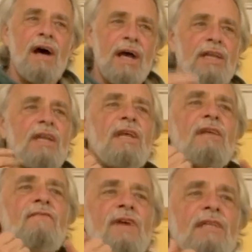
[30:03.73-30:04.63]
I didn't
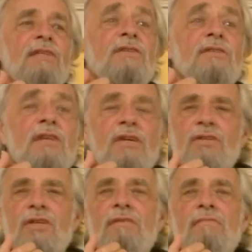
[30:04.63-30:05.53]
invent this
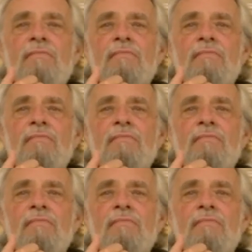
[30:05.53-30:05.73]
teaching,